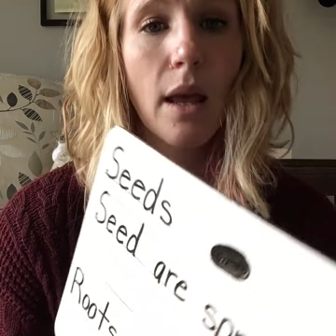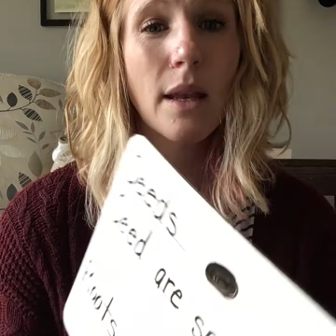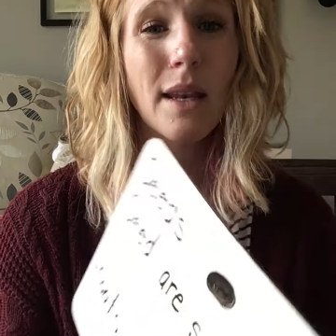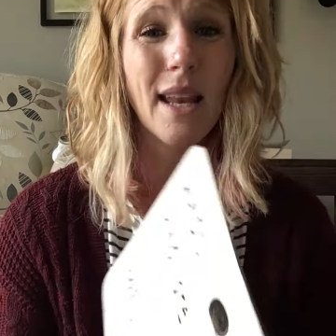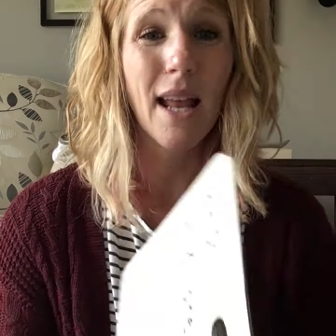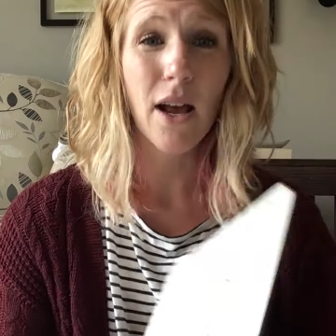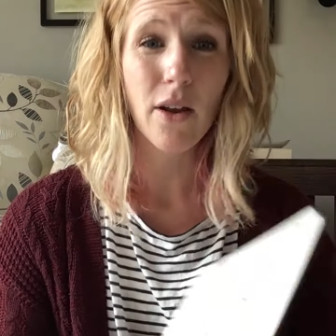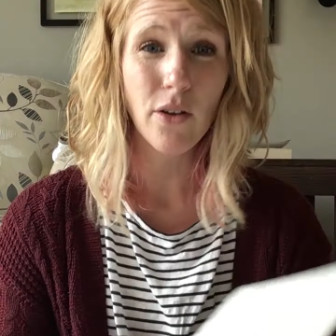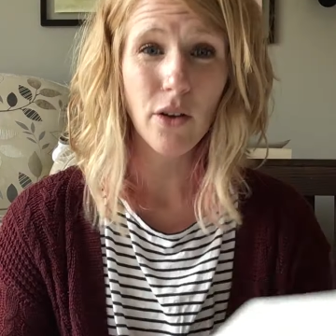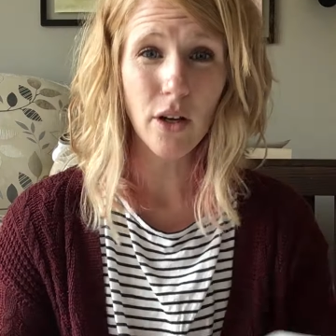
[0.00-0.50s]

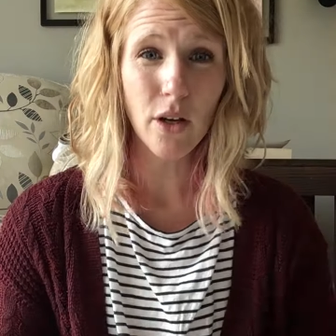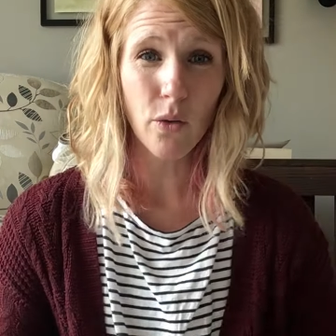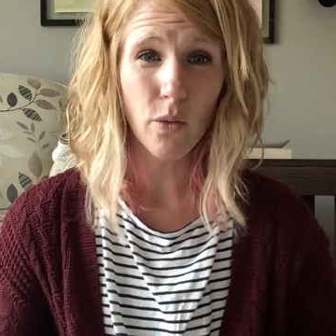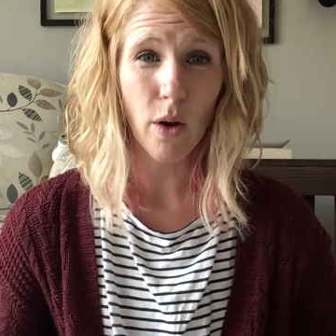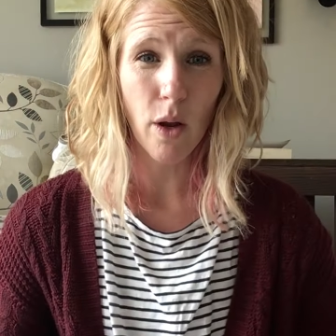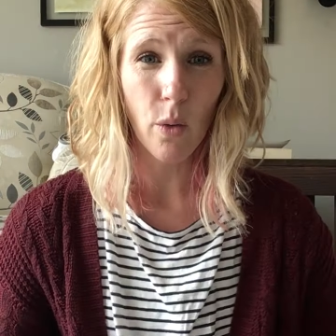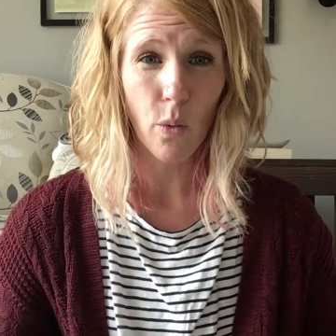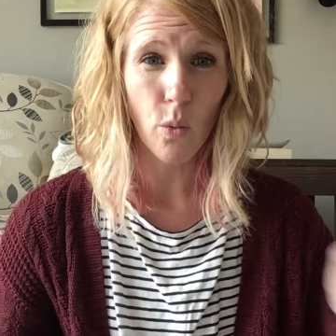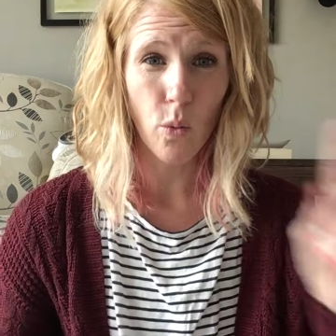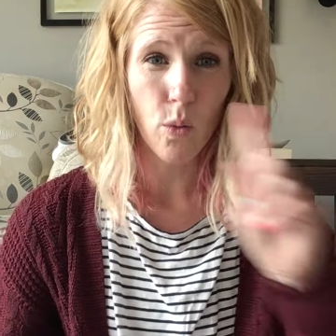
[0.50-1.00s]
Now you're going to
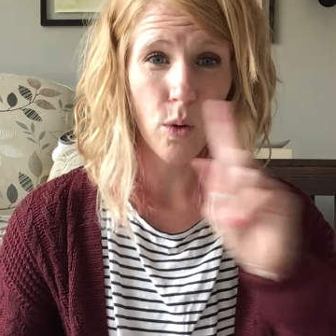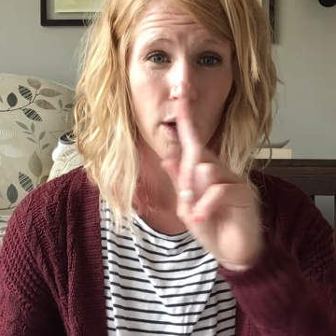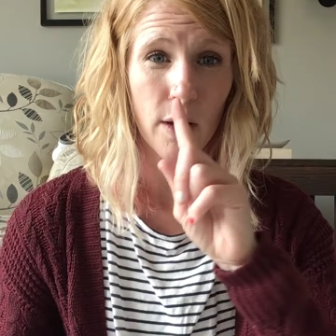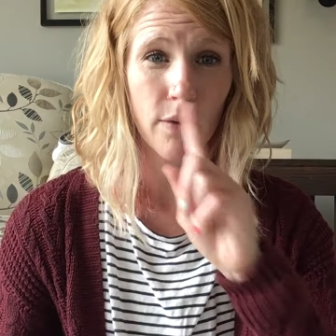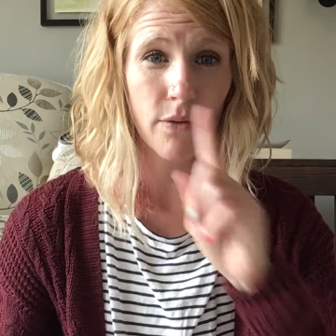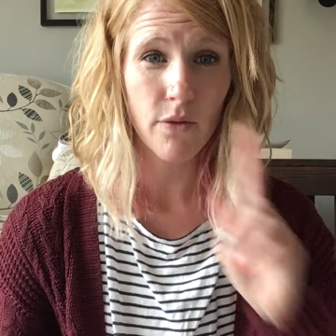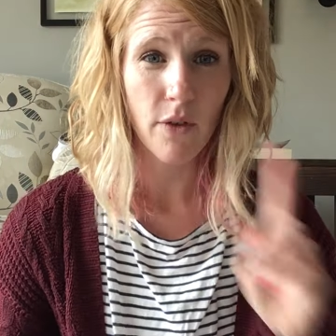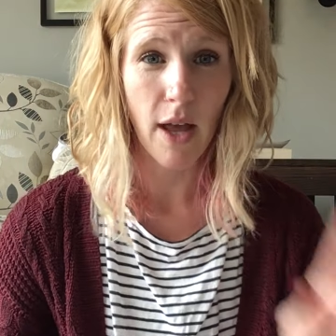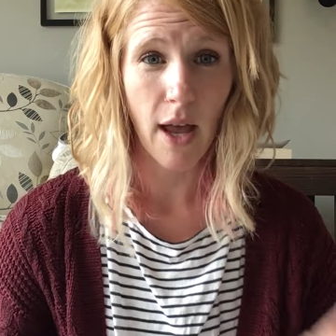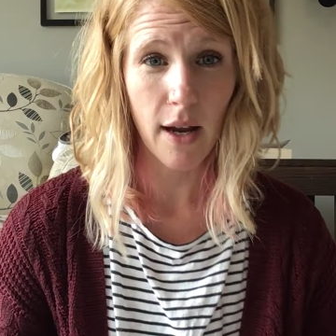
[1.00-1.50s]
write
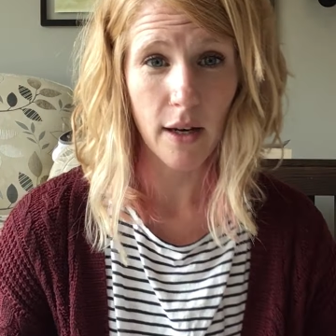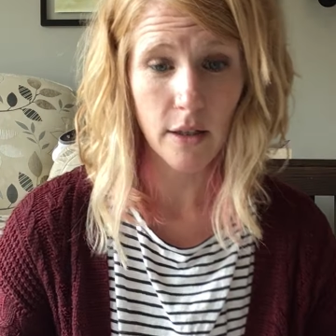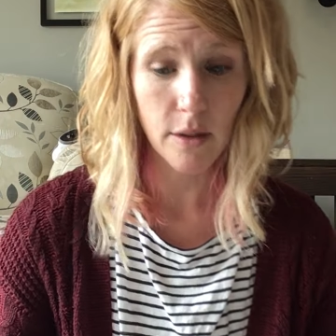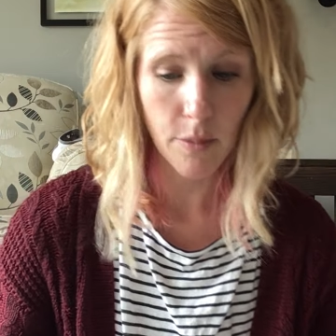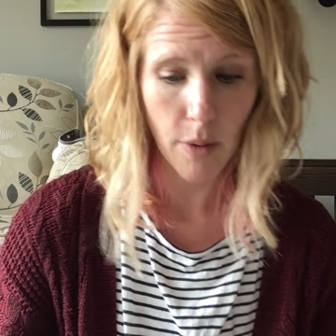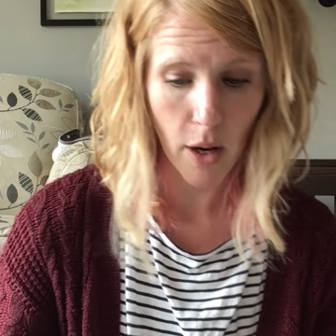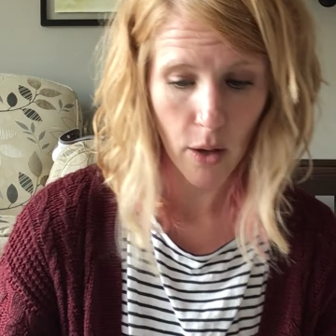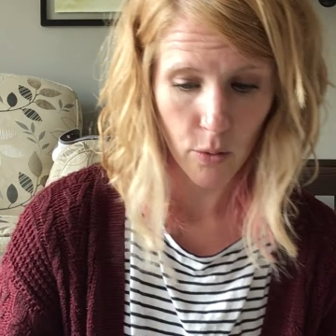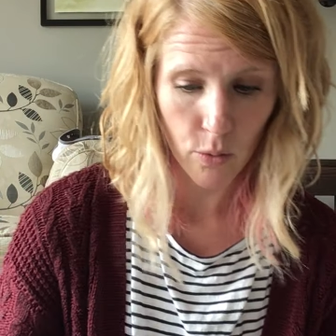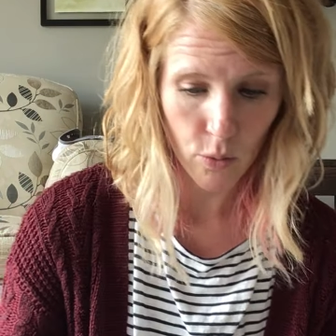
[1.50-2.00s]
one fact
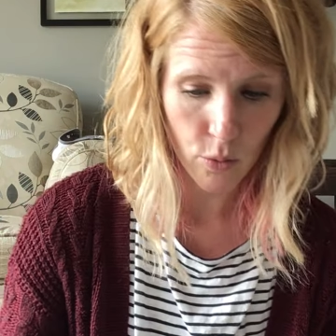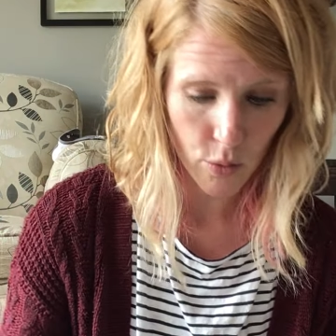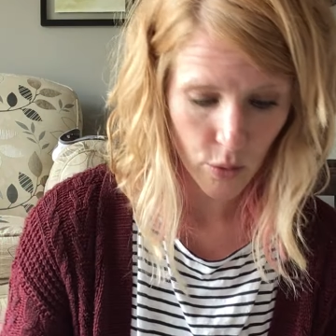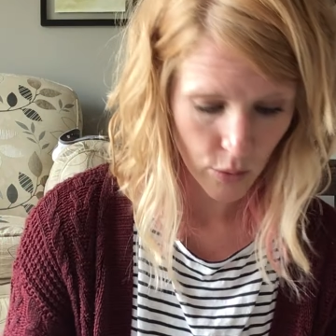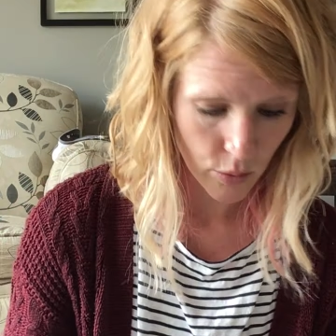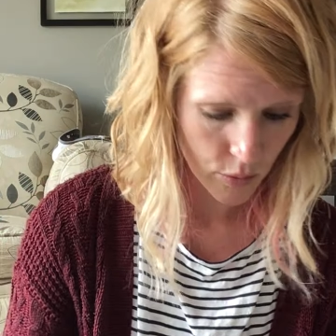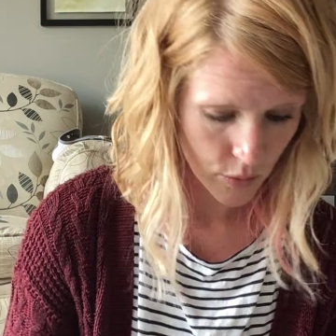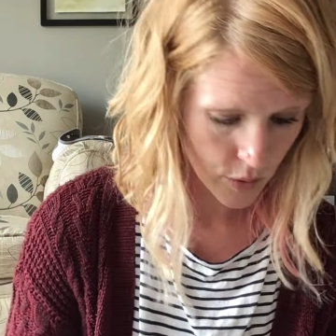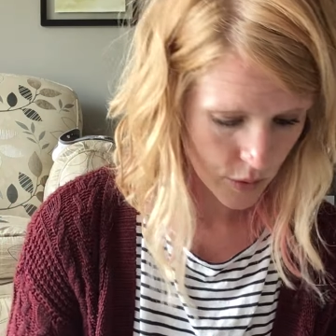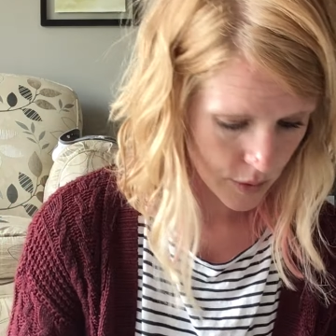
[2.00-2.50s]
about
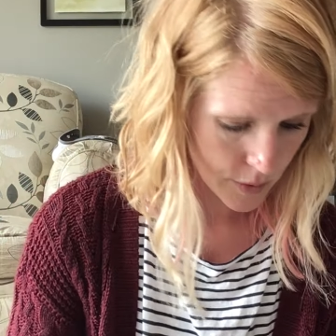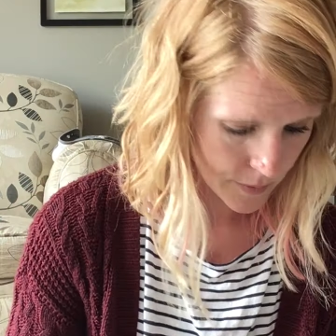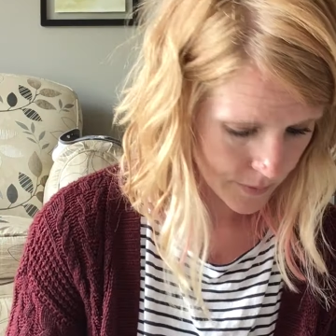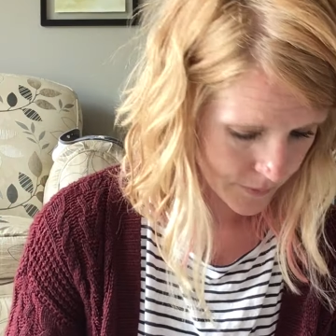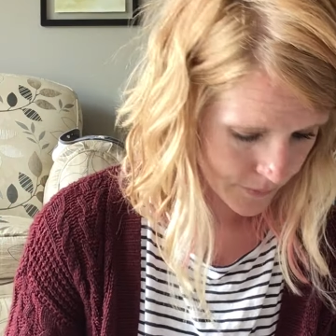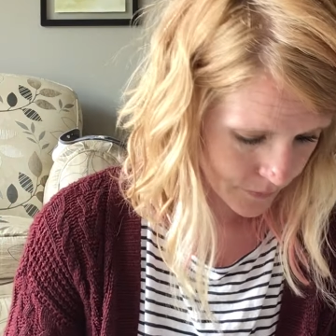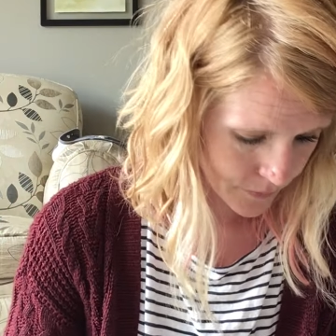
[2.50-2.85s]
roots.